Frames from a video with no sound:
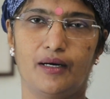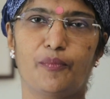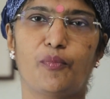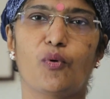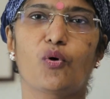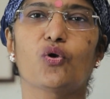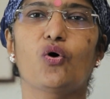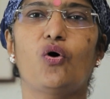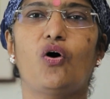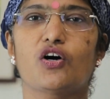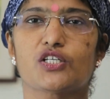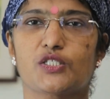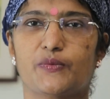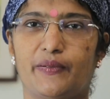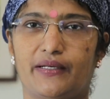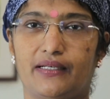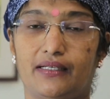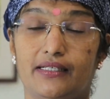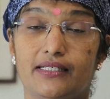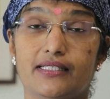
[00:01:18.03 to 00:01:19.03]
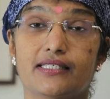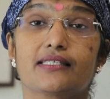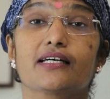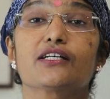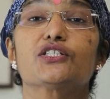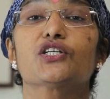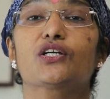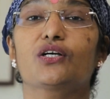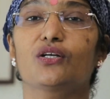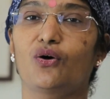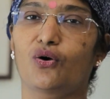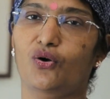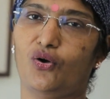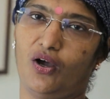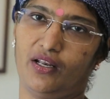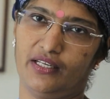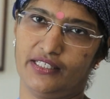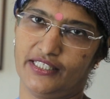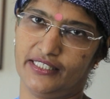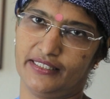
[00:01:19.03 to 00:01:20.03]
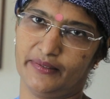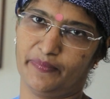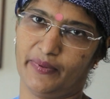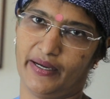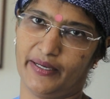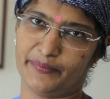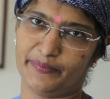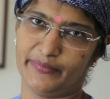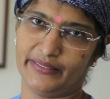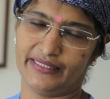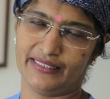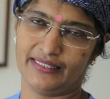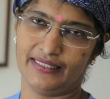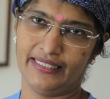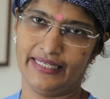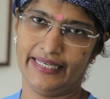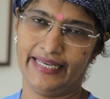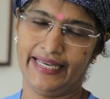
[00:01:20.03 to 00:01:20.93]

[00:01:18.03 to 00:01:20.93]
Apollo Hospital in Surgical Oncology department.